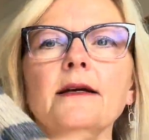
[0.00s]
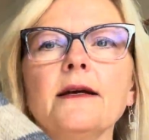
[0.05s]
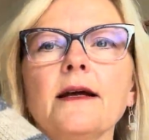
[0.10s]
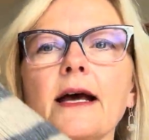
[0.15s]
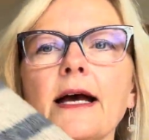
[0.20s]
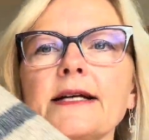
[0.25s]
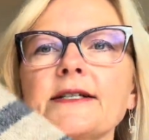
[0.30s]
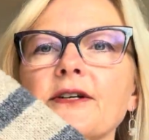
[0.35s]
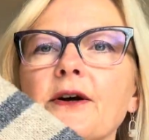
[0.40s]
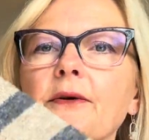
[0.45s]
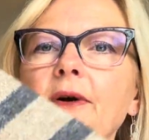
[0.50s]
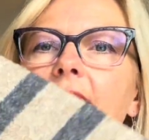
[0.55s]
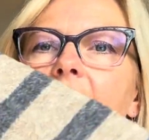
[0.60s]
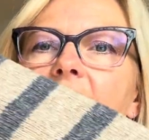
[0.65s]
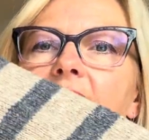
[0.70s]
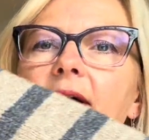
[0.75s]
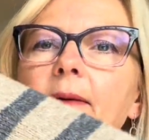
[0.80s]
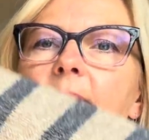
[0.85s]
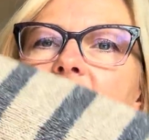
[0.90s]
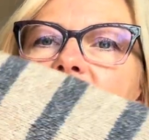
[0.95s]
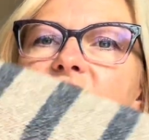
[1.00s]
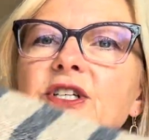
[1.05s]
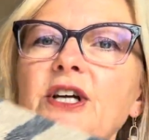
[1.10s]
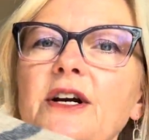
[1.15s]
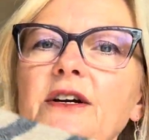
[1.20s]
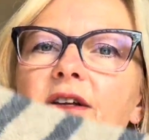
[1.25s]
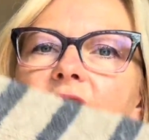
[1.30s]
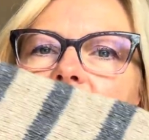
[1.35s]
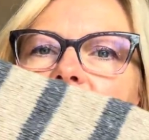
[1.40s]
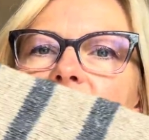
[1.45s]
I don't have that much
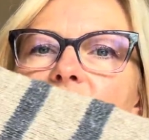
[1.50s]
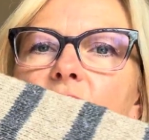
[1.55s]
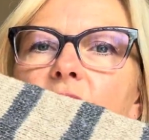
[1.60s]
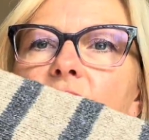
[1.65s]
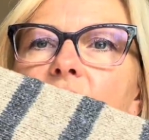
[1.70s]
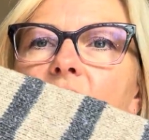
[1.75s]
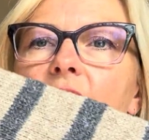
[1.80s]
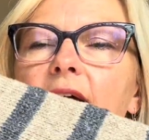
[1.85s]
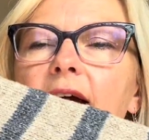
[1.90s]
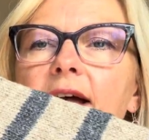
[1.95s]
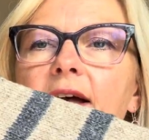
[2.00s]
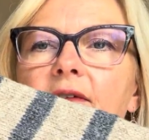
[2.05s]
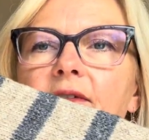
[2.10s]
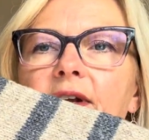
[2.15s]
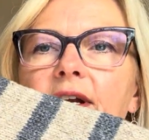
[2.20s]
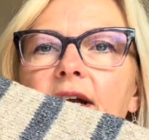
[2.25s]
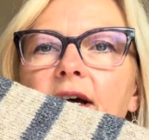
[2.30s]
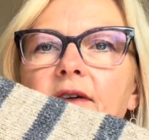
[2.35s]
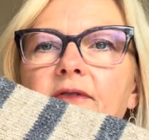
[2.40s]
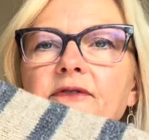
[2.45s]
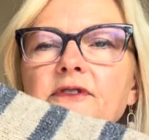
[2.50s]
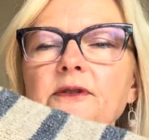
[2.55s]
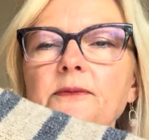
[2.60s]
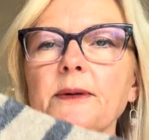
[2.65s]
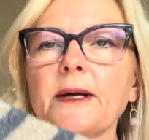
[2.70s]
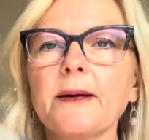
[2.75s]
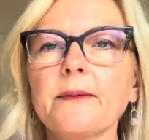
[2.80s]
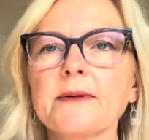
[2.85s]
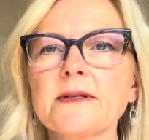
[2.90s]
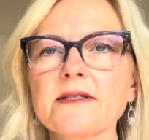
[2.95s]
yarn left over. I have enough to be
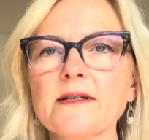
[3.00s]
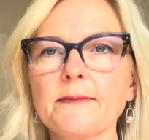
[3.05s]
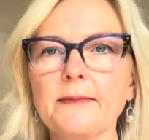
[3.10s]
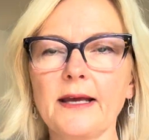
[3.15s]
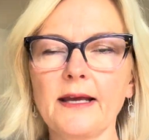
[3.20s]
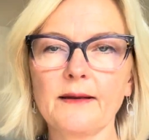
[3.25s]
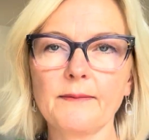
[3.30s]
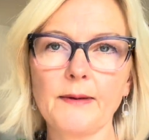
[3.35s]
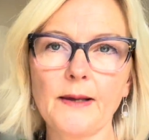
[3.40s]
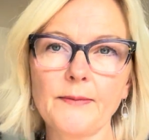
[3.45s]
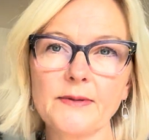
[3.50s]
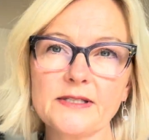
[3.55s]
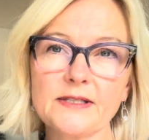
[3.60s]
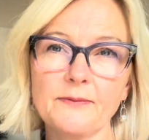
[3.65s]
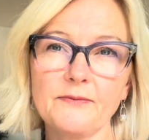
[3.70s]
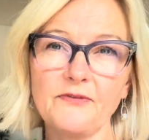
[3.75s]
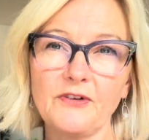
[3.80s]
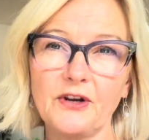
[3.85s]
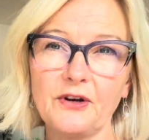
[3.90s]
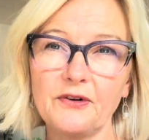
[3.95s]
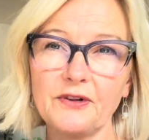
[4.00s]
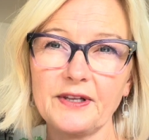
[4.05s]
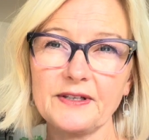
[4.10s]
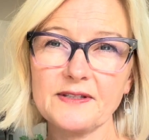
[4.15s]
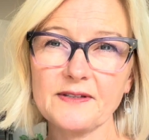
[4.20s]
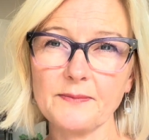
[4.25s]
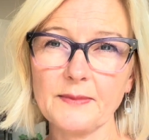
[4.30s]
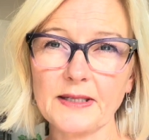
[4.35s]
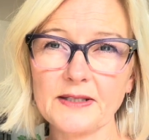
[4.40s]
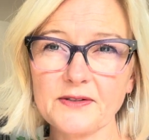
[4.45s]
able to make maybe some
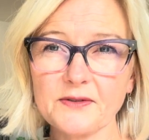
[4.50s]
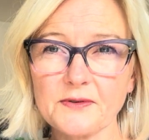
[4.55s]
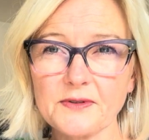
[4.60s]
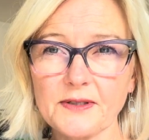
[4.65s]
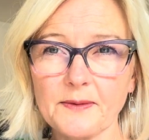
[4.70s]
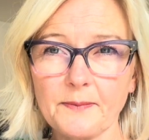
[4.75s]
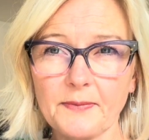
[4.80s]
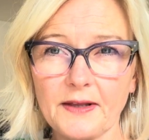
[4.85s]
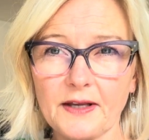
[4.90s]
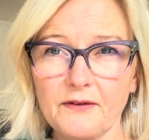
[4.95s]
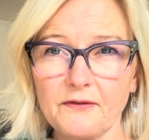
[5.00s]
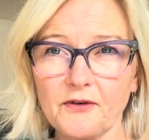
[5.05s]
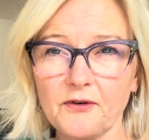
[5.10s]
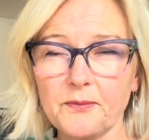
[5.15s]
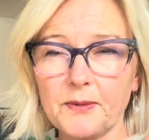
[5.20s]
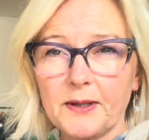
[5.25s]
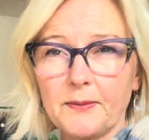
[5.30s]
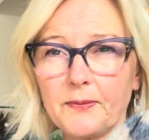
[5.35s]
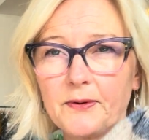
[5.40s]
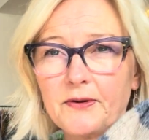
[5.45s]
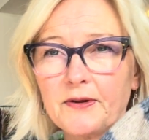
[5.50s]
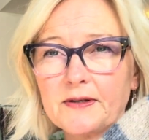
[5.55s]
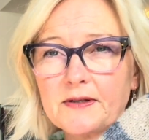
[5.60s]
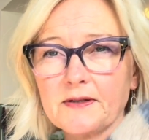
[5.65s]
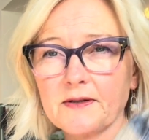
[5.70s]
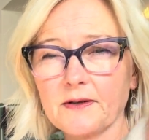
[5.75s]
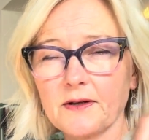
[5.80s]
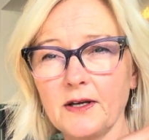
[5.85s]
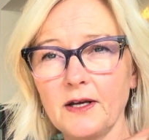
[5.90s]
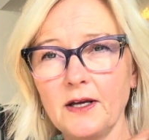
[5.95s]
fingerless mitts or something for people
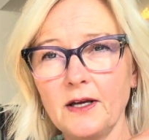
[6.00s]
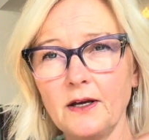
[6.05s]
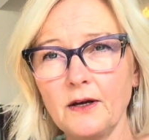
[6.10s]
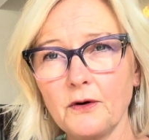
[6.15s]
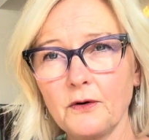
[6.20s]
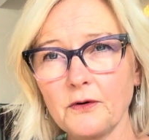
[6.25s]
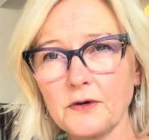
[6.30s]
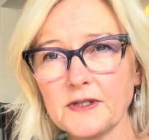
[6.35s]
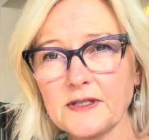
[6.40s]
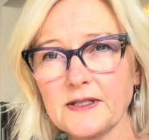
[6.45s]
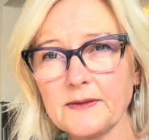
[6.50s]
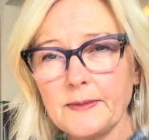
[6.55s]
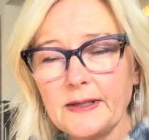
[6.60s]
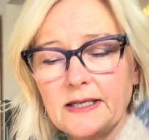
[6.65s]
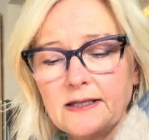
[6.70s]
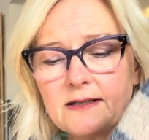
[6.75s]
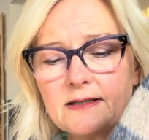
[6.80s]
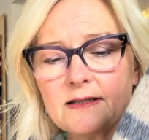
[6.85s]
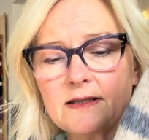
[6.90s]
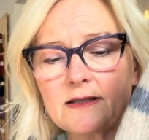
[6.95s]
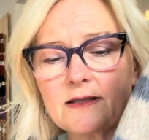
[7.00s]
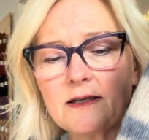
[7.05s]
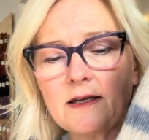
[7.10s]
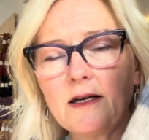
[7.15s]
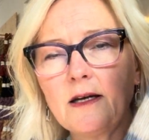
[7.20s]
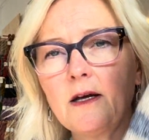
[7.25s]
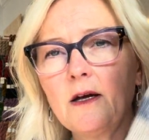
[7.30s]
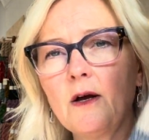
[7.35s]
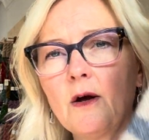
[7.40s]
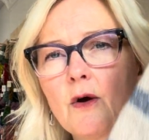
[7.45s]
this Christmas
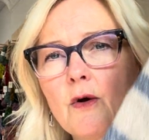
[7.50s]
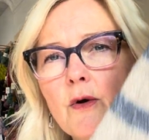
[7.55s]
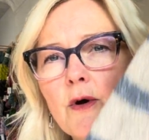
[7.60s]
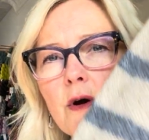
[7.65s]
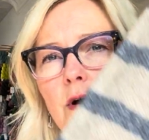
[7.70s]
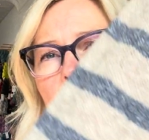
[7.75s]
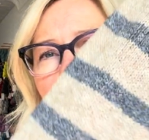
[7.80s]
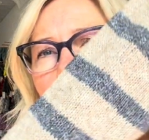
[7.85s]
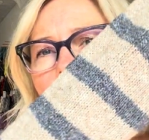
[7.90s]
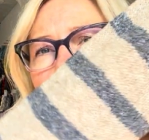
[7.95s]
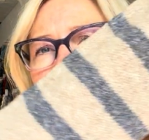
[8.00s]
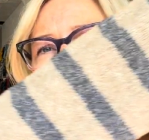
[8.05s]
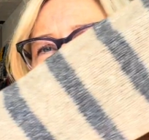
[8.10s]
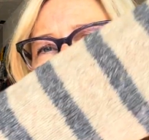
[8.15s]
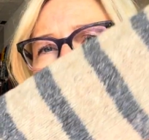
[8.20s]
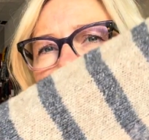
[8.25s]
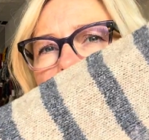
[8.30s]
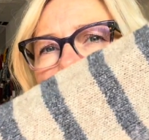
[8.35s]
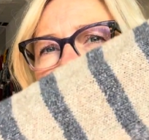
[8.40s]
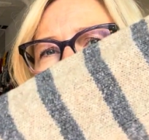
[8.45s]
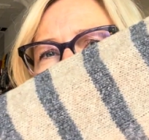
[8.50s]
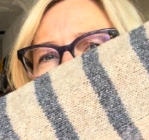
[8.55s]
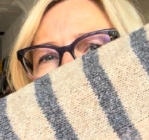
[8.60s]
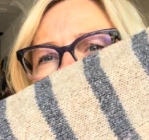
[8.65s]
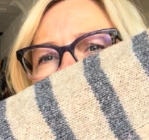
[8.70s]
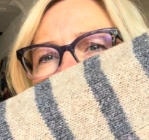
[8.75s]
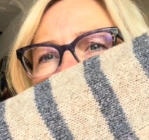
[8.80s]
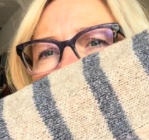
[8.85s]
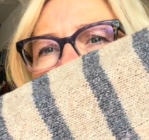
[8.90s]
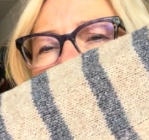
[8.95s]
or holiday gift
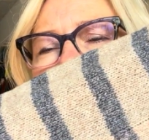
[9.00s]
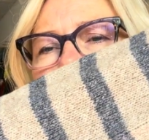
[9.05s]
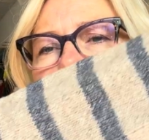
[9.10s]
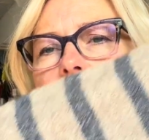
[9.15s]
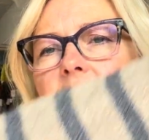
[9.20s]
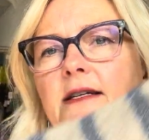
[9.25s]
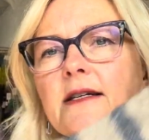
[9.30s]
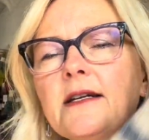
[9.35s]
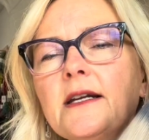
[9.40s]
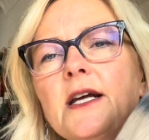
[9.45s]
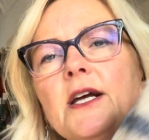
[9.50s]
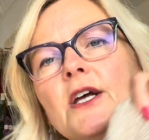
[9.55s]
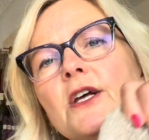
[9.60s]
giving season.